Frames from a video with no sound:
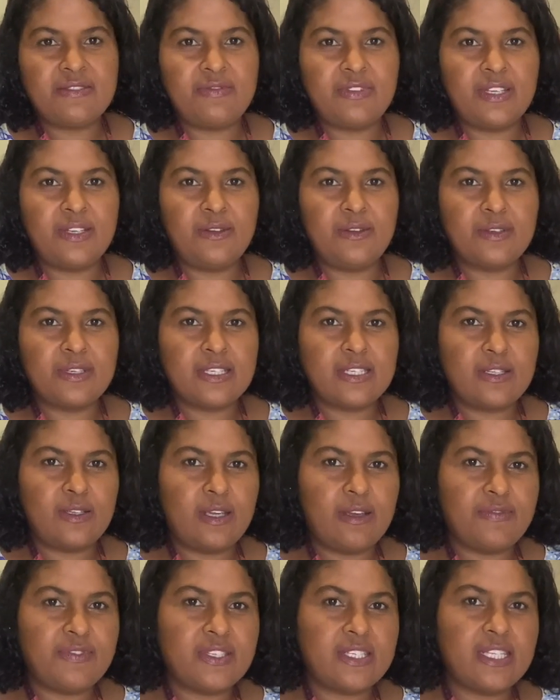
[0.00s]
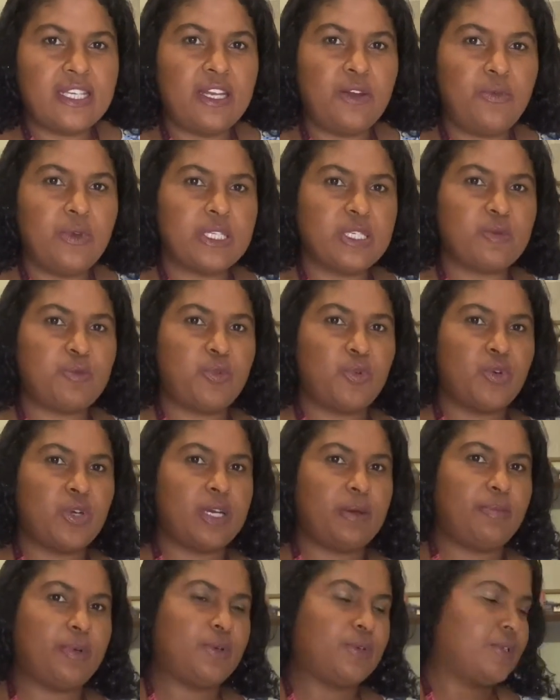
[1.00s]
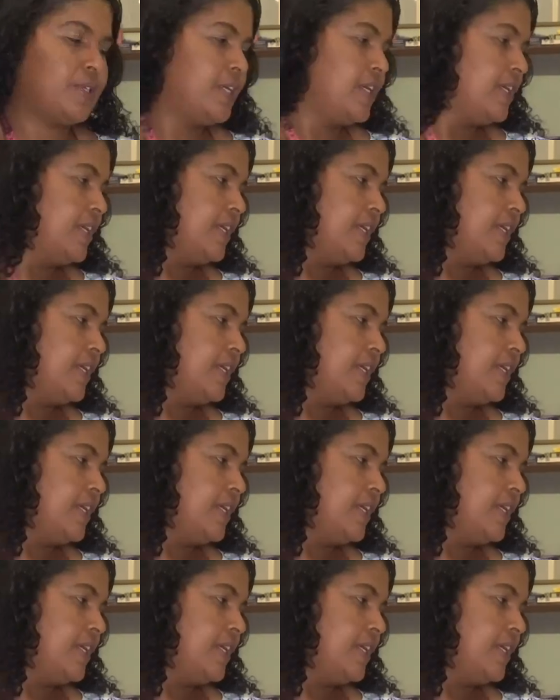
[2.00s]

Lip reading: videos, you have seen we spoke about